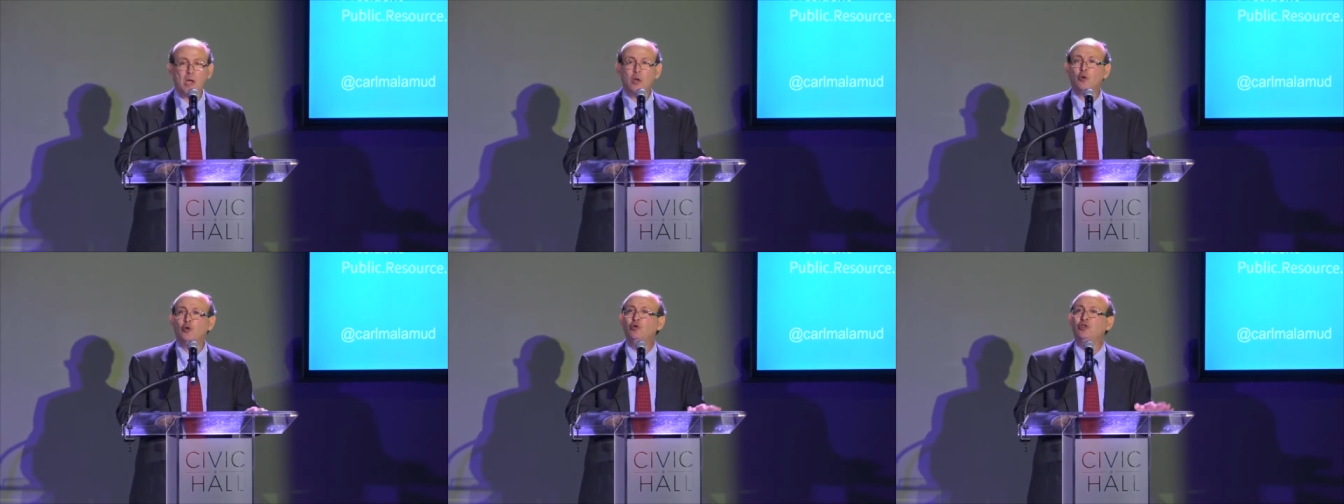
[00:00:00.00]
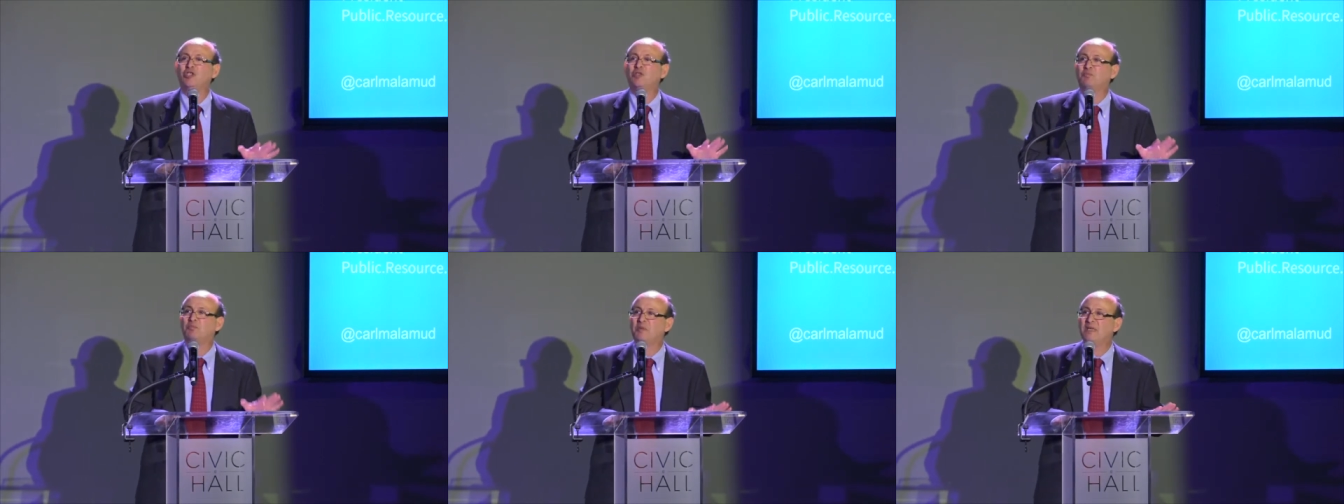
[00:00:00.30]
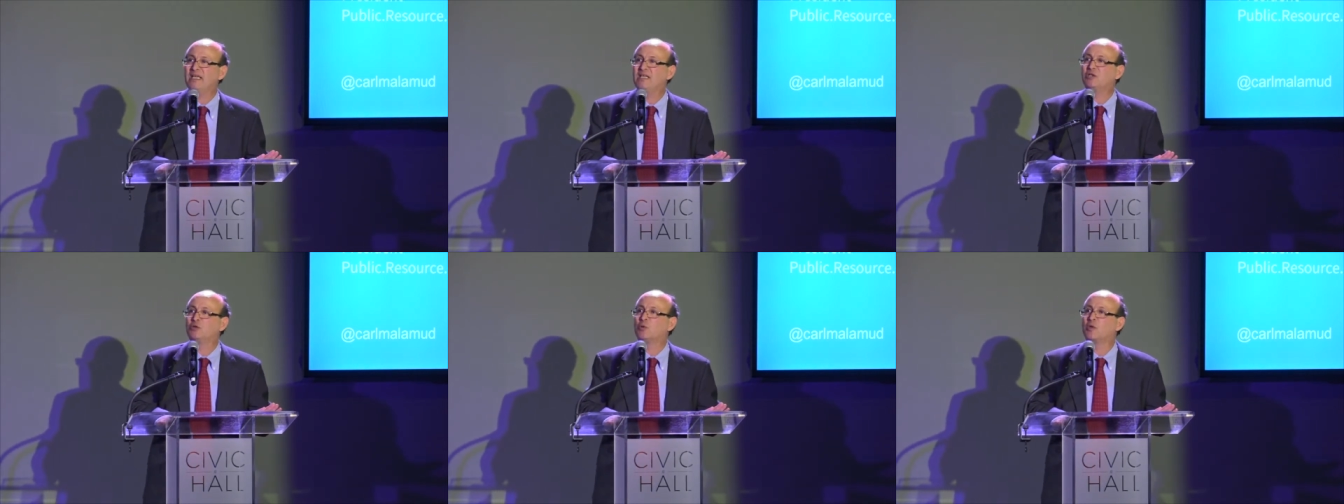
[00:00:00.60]
who
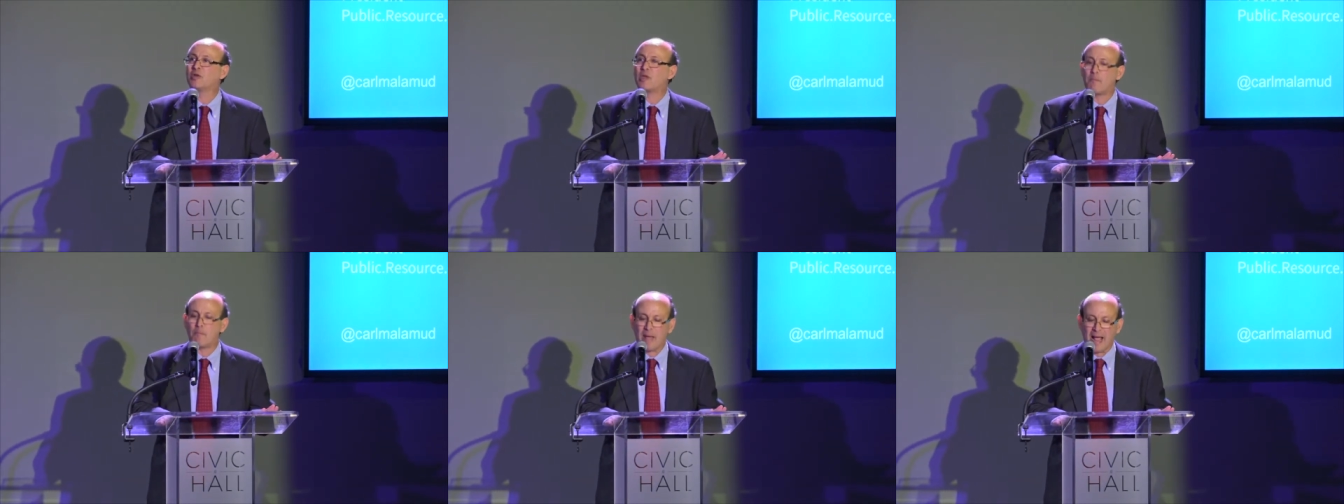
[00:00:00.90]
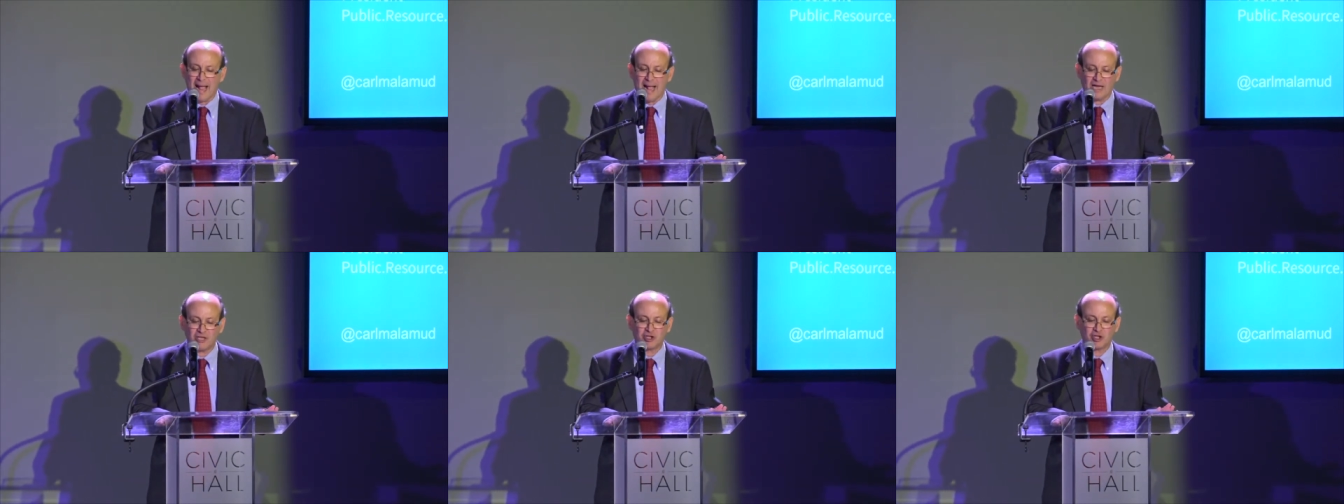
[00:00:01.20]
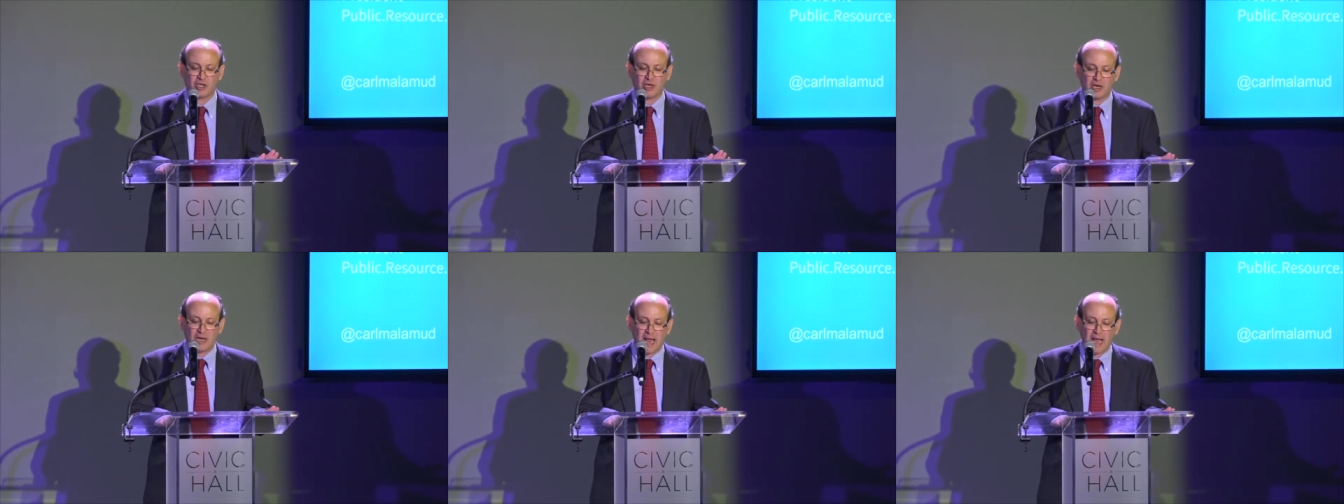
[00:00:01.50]
speaks with the
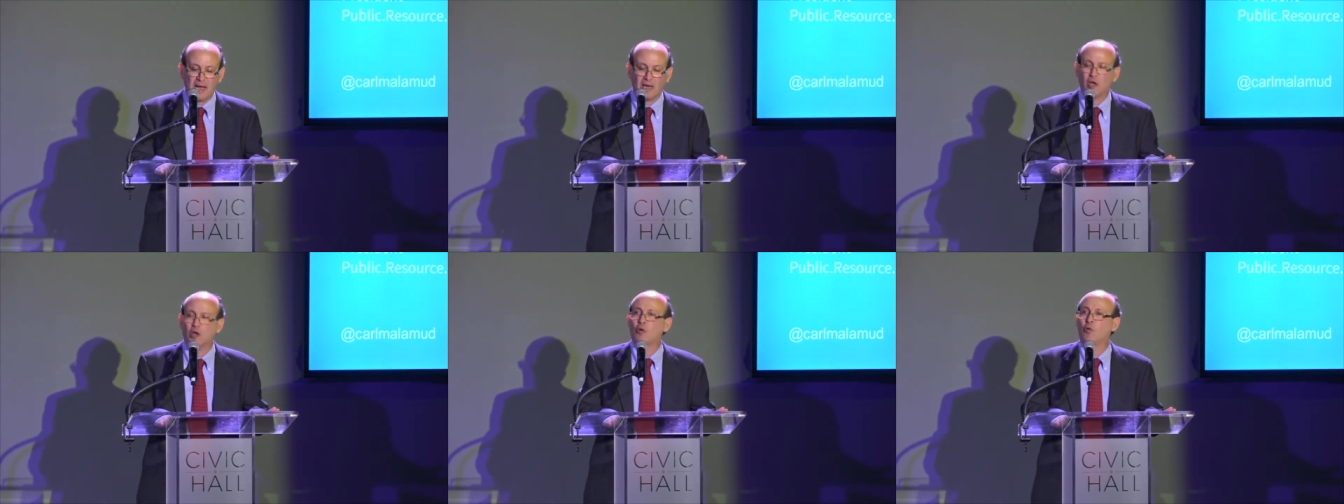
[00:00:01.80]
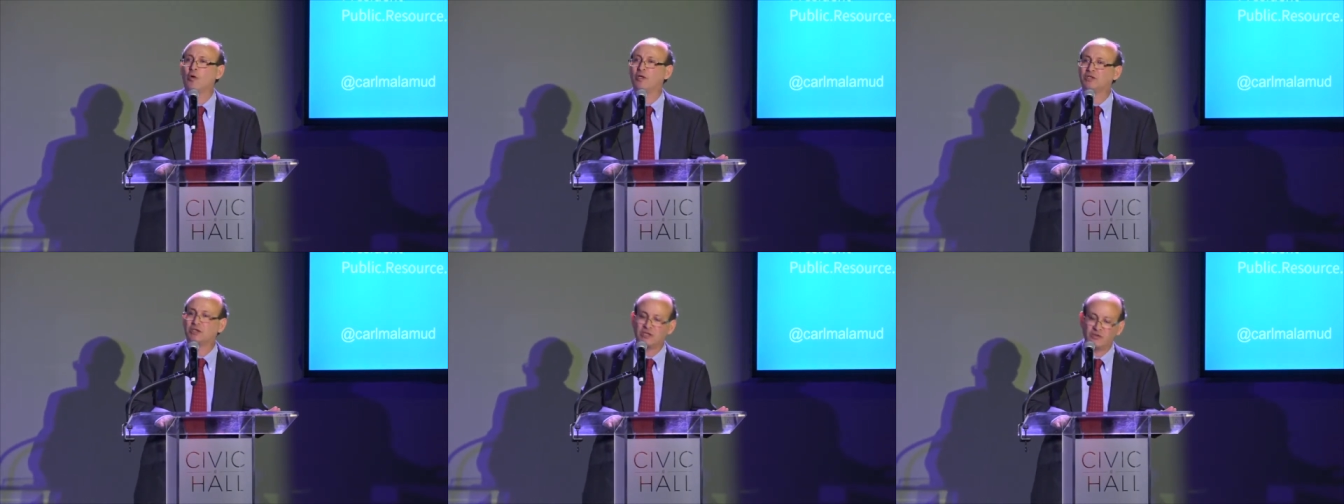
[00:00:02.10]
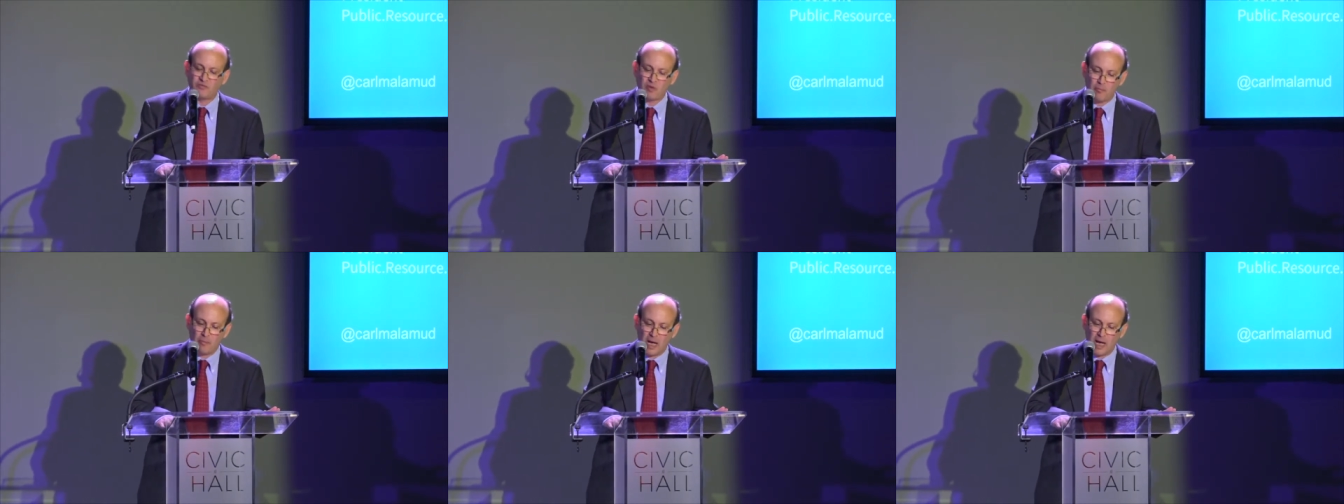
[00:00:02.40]
passion and eloquence
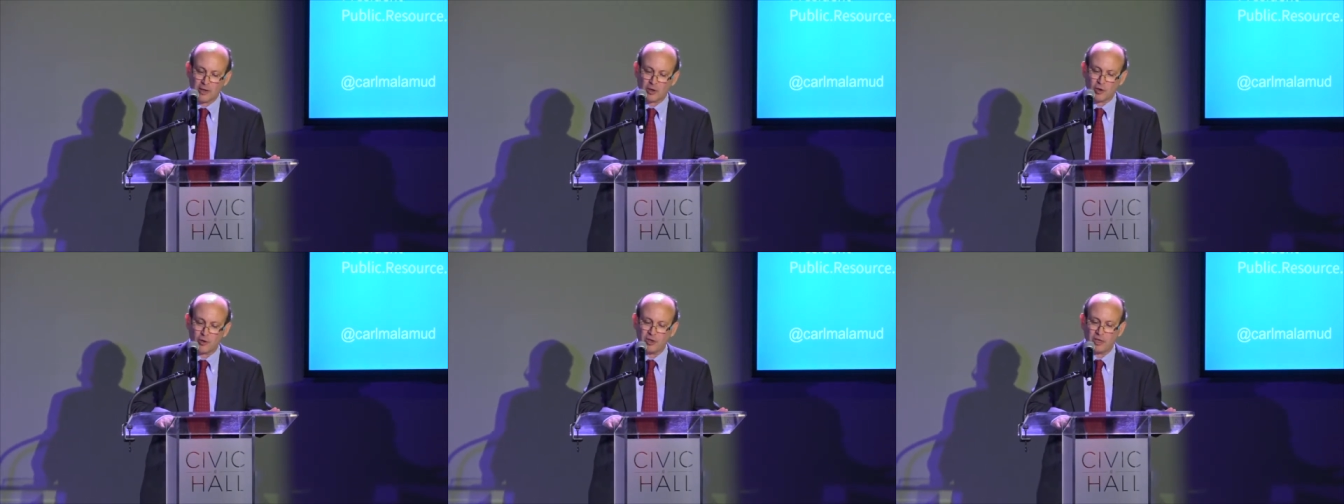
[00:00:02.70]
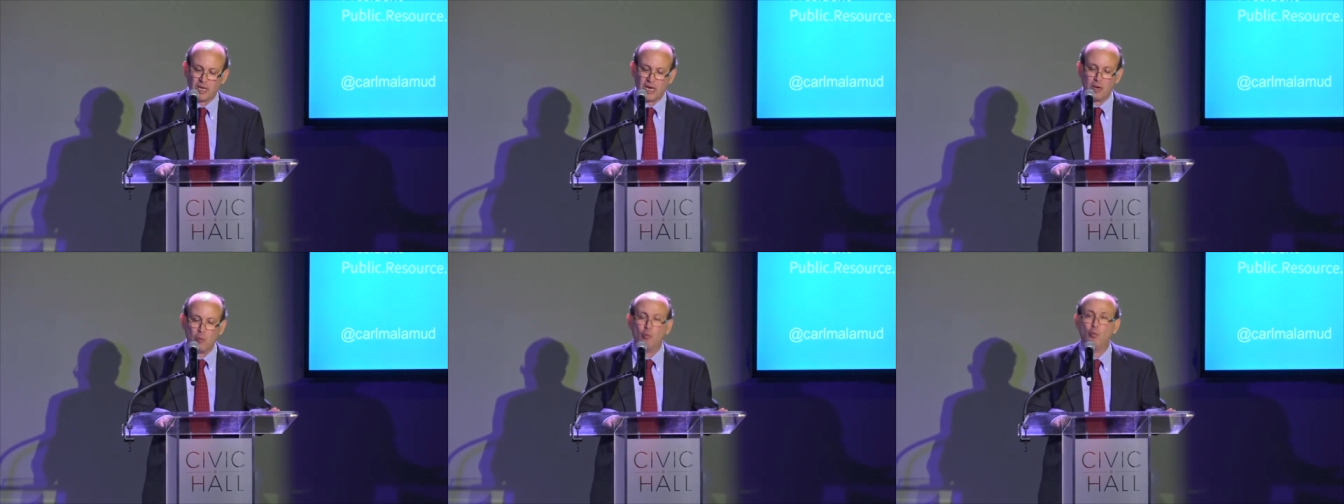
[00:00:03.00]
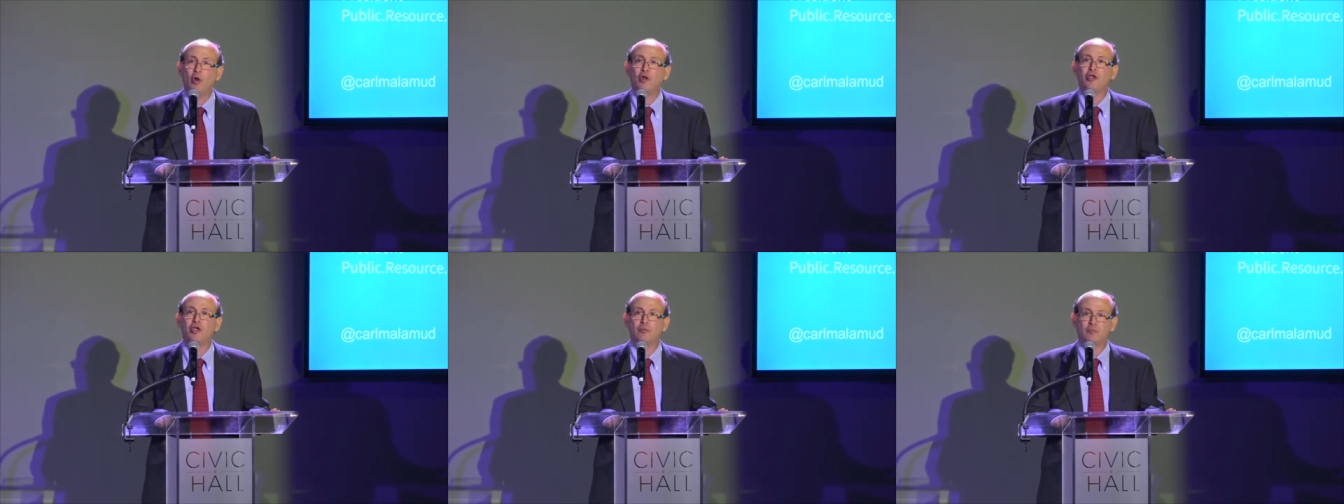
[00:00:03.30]
of a modern day
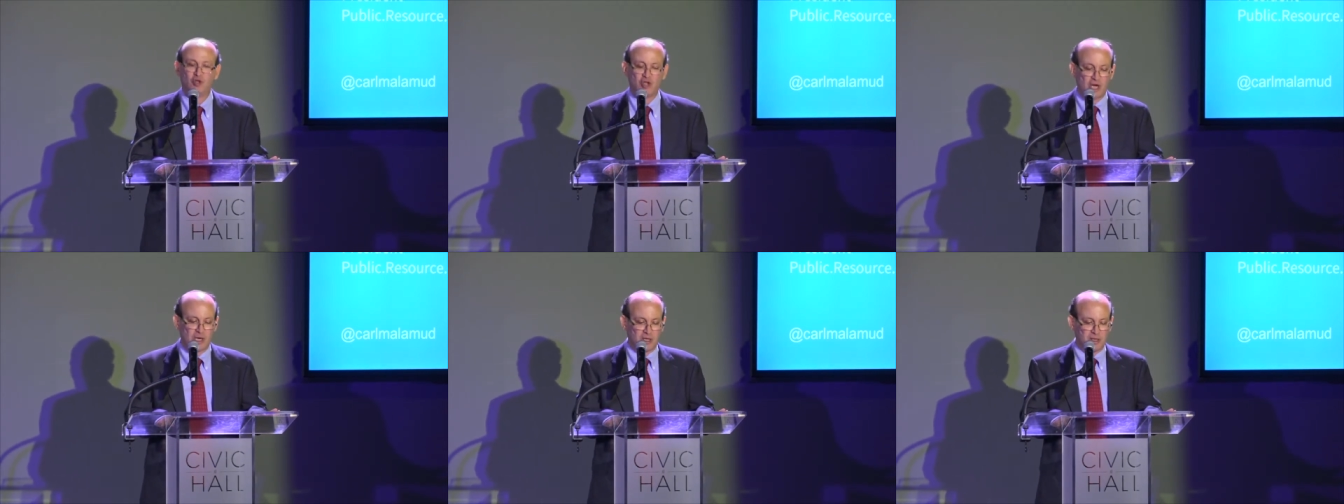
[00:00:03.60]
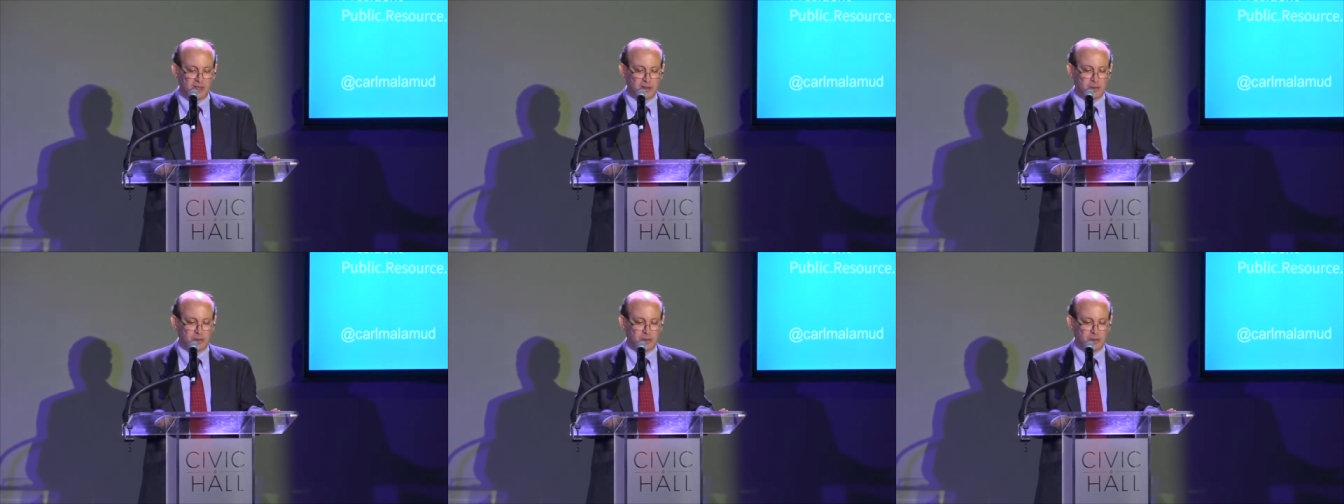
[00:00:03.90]
William Jennings